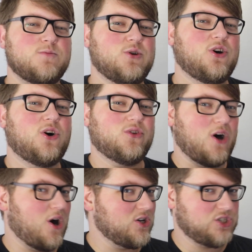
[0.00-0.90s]
is a book called
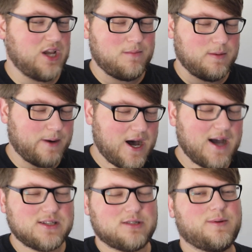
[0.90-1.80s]
Heart-Shaped
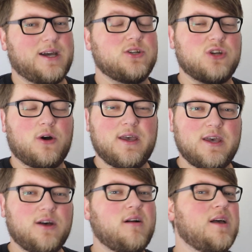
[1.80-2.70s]
Box by Joe
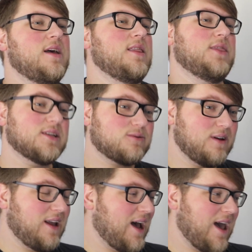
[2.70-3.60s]
Hill. This
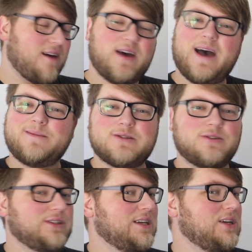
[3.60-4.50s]
one, I have
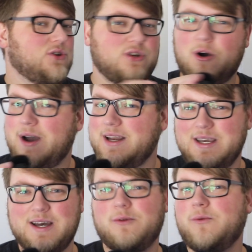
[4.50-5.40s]
absolutely no
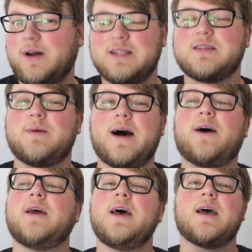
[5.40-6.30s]
idea what it's
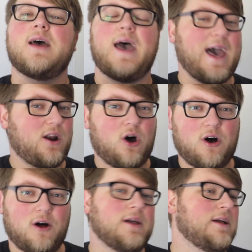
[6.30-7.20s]
about at
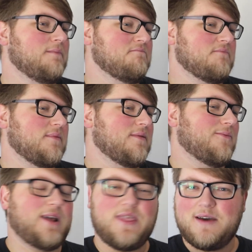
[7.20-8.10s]
all.
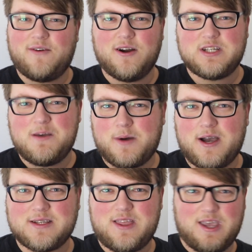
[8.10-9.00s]
When I think of Heart-Shaped
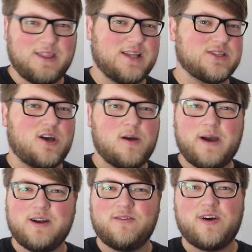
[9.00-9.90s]
Box, I think of that song
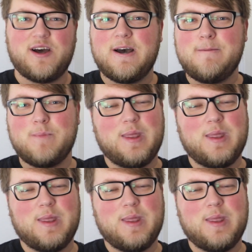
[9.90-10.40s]
by Nirvana,